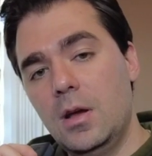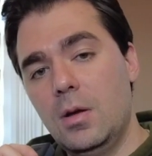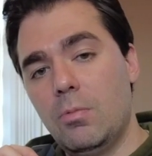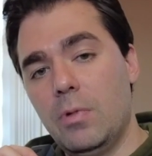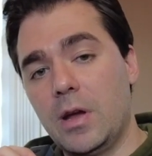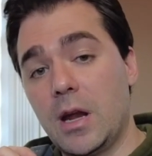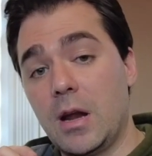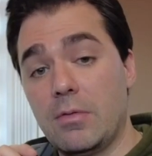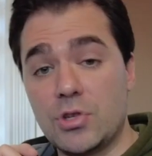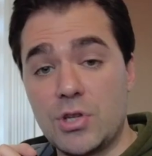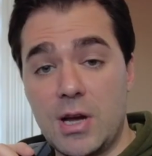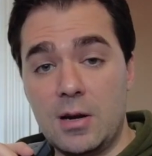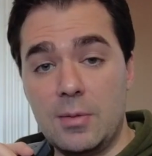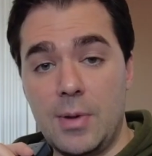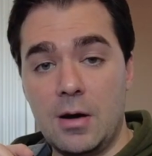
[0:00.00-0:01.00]
We can have a
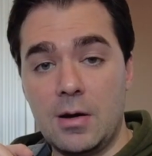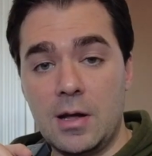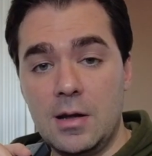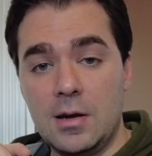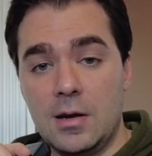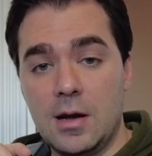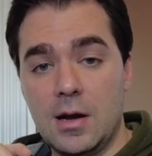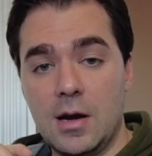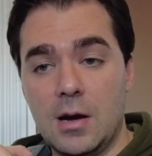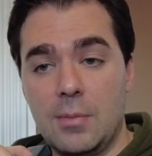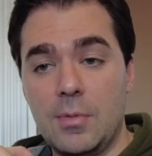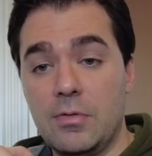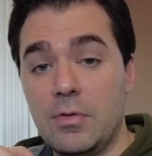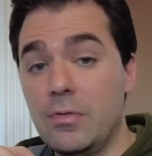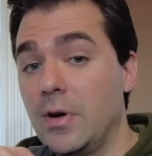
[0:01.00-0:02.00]
chat about it. Um,
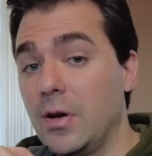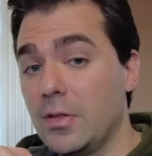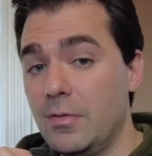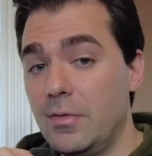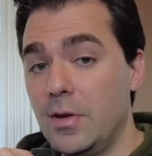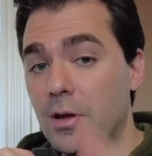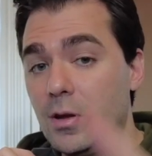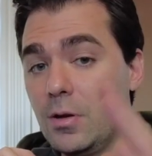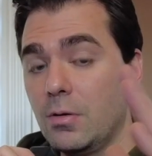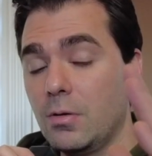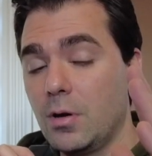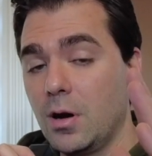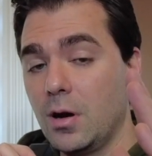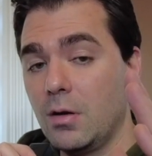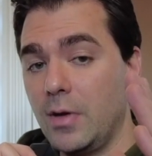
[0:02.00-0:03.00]
if you found the video
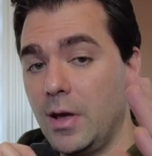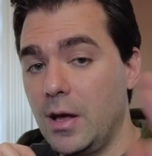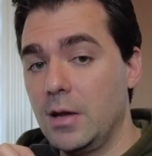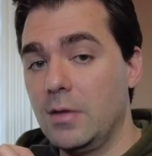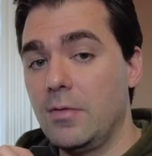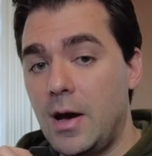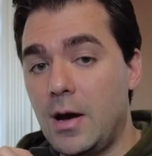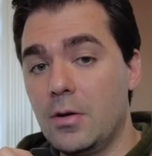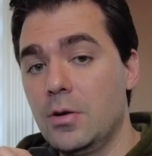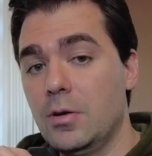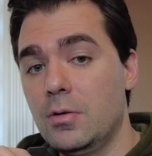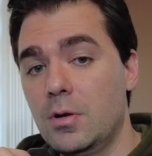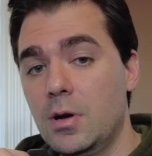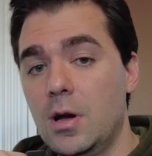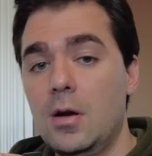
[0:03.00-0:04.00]
of any
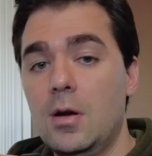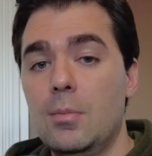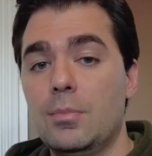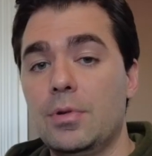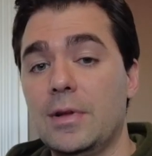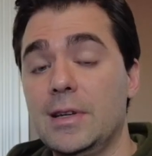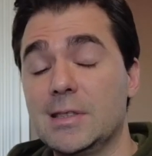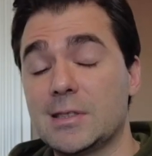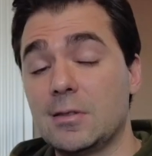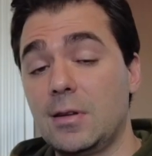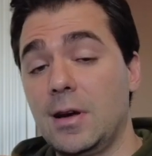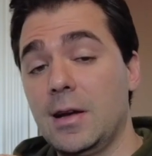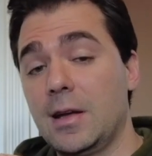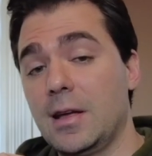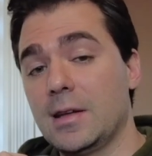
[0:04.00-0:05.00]
value, please
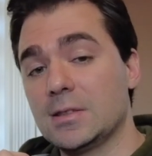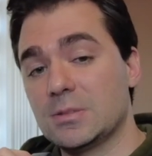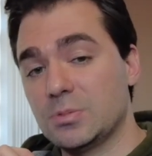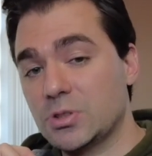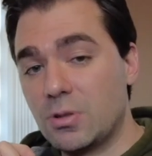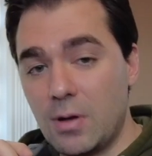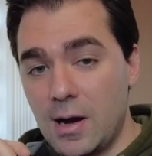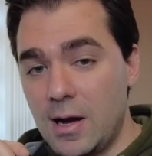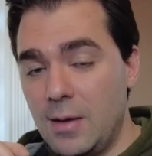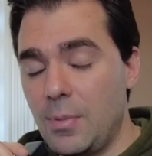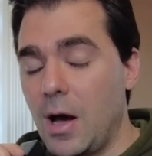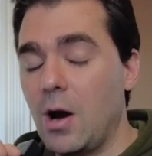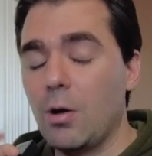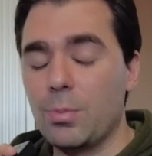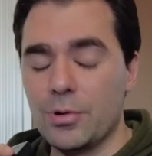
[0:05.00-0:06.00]
like and subscribe.
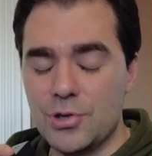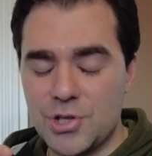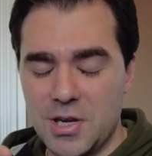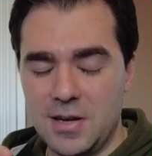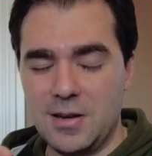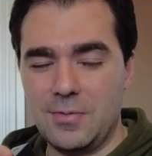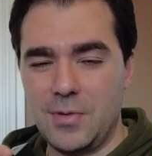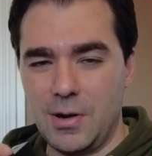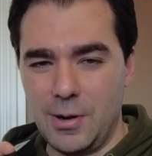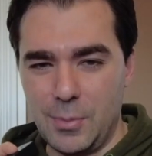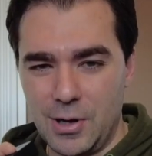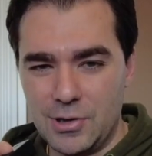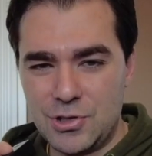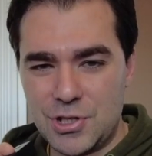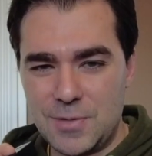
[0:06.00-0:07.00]
I'll appreciate it very
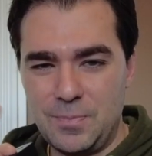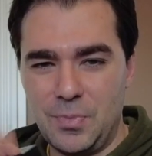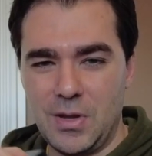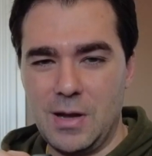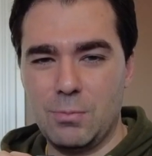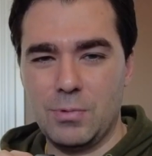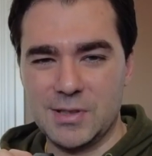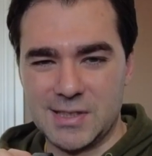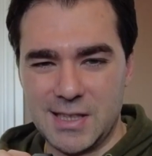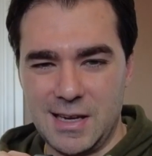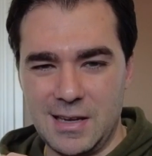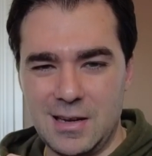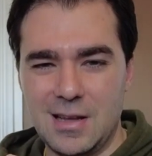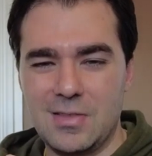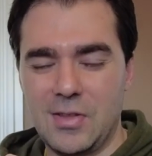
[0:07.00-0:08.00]
much. And once
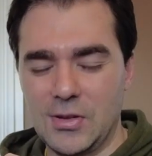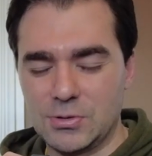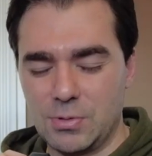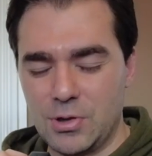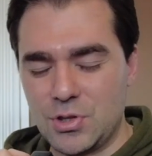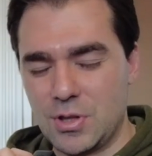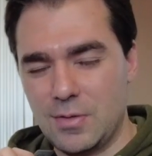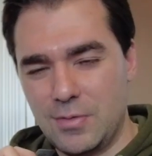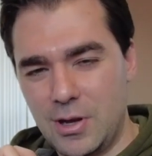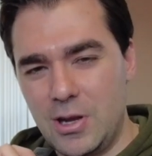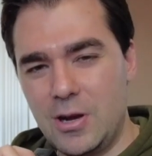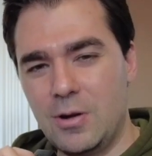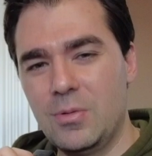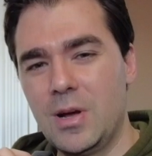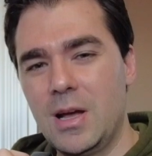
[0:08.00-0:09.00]
again, thanks for watching the
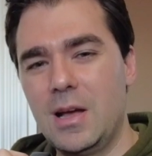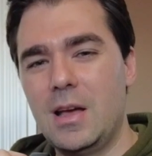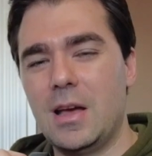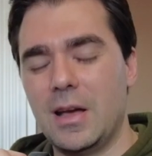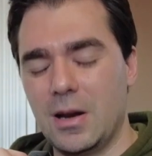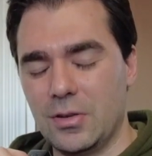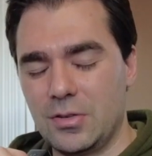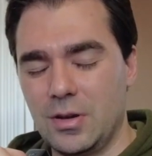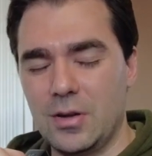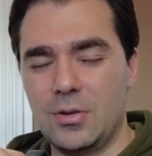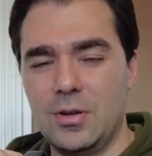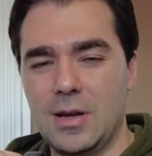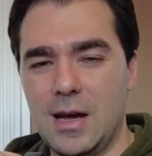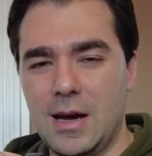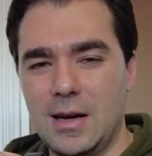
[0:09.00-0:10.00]
video, and I'll talk
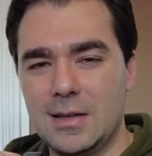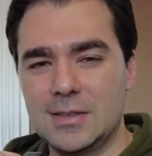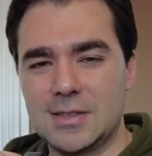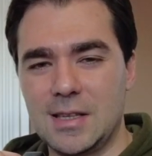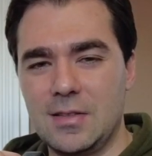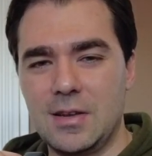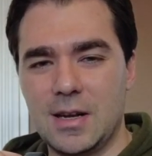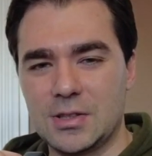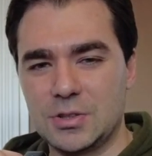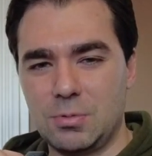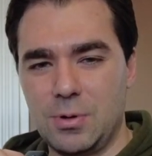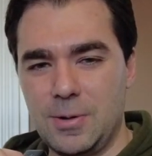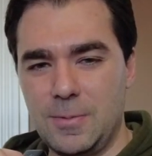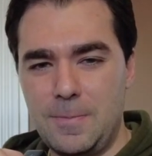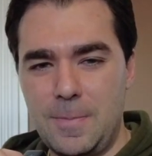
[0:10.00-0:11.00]
to you guys in the next
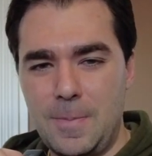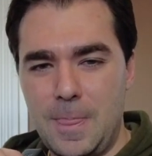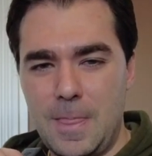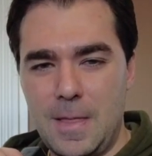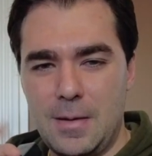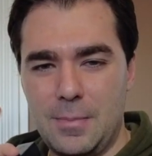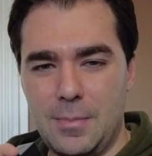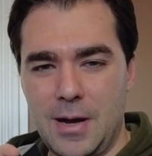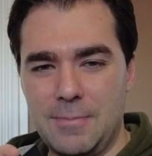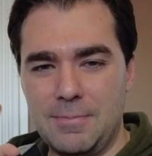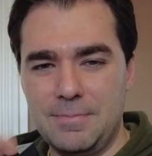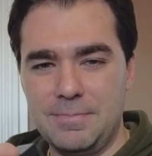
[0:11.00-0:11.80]
one. Bye.